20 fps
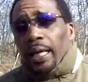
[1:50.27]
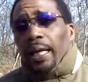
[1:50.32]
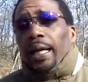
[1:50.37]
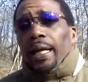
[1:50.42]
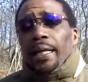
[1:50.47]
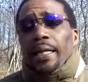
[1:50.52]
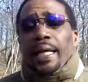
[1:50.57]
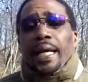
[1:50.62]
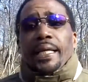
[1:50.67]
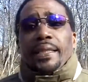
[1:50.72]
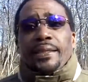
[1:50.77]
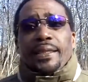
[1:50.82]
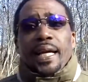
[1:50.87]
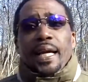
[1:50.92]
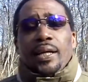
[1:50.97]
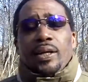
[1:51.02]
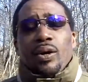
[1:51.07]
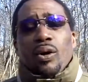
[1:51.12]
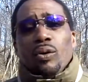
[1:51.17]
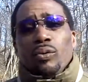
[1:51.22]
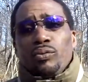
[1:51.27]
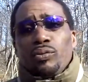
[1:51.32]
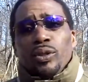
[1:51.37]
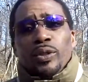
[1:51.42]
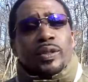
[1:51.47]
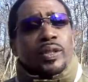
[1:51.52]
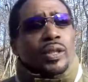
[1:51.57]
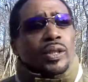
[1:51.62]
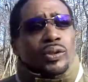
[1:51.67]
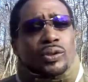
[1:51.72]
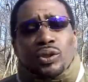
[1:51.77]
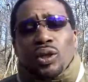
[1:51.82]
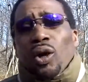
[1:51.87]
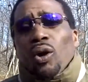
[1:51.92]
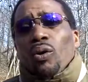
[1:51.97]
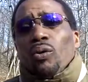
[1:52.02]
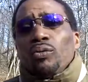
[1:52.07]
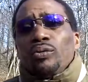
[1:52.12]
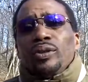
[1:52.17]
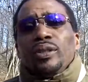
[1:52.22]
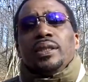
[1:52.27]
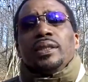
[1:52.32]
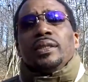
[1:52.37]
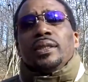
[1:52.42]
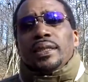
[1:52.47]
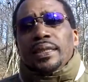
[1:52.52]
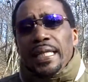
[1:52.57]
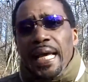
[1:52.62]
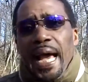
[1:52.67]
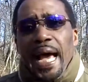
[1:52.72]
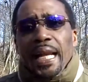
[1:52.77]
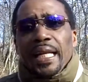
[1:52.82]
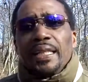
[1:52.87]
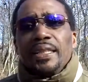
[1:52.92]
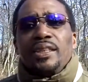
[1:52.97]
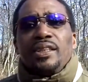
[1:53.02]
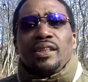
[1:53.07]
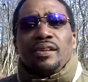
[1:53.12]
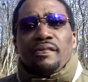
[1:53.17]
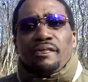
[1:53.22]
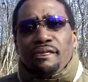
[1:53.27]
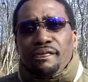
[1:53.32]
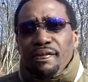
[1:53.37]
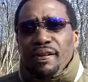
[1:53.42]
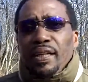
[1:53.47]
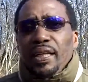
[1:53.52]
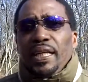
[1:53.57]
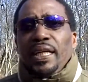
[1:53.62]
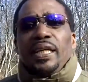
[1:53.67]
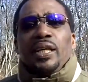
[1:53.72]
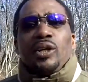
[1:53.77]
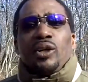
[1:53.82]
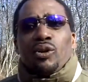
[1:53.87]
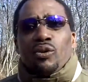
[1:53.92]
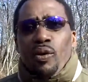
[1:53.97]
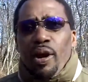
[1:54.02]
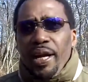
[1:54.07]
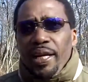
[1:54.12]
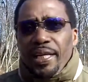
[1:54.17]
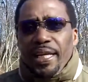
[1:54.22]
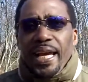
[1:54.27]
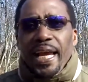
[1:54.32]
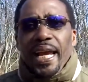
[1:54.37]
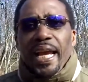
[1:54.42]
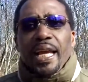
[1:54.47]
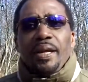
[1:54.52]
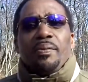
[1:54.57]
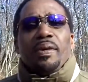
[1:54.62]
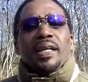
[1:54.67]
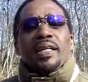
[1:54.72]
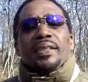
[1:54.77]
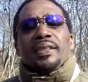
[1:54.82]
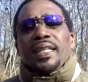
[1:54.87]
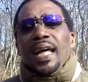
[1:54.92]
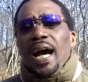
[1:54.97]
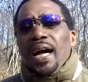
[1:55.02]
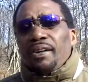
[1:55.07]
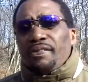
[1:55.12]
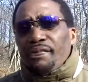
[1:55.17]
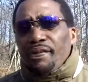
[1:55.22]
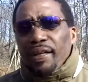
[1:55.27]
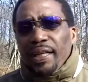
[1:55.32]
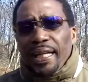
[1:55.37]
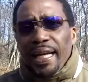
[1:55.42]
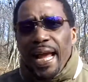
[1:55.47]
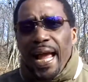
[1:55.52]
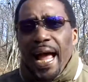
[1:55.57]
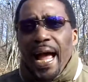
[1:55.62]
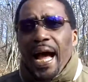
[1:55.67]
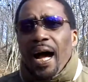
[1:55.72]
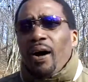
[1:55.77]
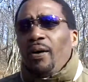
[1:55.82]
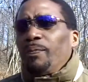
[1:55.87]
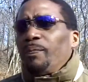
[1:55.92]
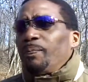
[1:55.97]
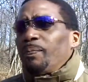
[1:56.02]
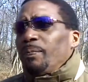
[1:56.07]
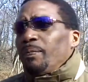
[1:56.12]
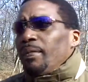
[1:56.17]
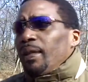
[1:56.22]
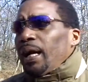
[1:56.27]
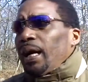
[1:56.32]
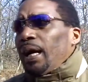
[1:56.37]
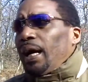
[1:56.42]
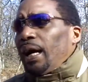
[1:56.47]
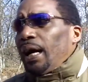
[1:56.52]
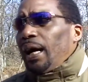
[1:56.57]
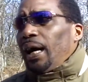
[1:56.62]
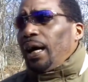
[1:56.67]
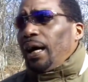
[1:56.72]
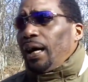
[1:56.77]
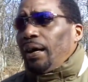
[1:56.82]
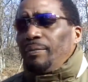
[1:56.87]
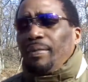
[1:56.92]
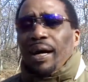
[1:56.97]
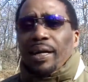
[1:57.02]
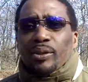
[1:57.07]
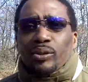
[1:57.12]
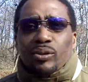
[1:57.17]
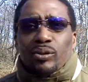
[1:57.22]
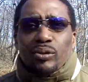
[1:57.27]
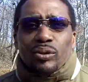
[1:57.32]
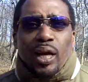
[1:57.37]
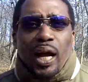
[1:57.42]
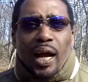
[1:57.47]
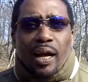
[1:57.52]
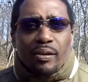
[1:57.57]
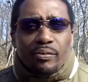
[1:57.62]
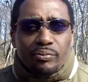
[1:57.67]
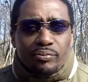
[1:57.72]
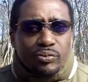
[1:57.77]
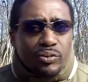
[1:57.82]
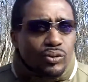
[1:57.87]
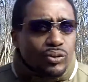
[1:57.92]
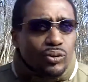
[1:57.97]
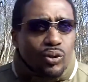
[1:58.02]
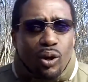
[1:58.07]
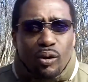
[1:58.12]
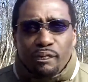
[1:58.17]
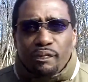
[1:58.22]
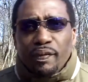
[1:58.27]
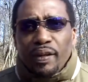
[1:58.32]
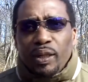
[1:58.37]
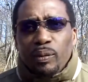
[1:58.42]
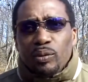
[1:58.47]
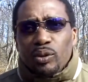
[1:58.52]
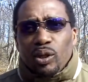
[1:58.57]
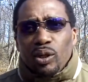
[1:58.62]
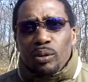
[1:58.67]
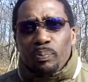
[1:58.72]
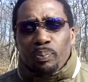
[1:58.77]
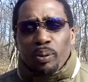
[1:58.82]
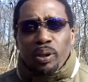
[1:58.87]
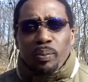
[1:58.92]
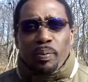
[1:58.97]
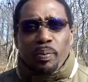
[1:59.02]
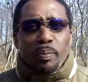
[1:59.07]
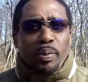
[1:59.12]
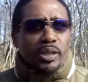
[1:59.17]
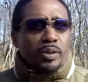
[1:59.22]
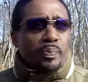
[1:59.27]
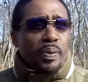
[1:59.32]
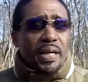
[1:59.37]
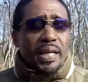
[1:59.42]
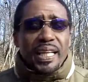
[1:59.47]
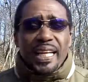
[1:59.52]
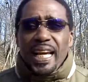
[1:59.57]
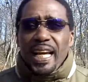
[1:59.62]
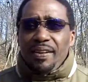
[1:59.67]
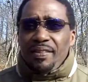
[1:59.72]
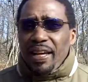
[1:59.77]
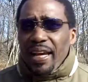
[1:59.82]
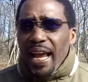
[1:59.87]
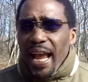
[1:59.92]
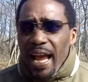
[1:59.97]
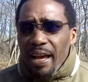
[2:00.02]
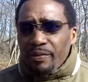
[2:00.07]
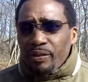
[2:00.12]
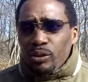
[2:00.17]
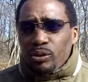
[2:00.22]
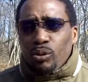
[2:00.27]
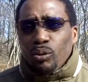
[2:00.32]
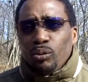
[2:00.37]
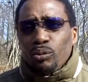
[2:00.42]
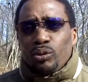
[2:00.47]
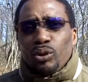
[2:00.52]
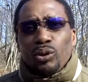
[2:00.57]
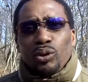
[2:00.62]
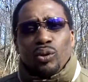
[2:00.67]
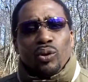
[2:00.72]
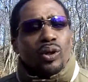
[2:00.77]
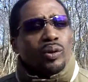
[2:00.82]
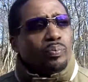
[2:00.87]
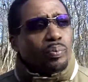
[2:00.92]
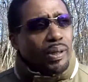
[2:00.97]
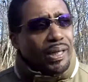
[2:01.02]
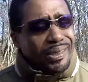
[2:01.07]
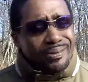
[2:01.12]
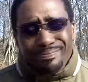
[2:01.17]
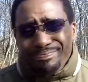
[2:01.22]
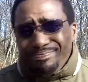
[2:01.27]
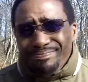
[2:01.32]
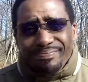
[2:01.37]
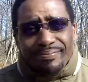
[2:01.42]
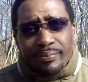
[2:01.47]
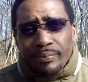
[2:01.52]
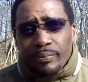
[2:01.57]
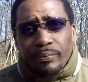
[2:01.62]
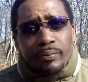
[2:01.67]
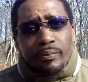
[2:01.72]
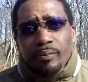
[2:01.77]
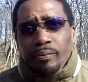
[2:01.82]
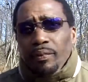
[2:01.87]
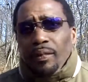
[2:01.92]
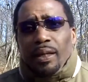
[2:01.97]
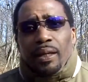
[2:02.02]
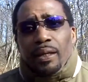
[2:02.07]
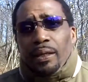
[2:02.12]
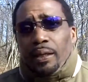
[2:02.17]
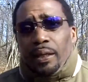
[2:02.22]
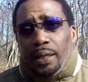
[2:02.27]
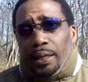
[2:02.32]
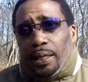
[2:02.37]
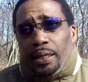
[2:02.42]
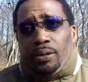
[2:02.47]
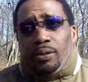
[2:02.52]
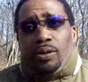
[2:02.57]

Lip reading: and as that goes. So, Dallas, Philly, great game, knocked Philly out. I thought Philly was going to put up a much better game. They had the tools to do it, but I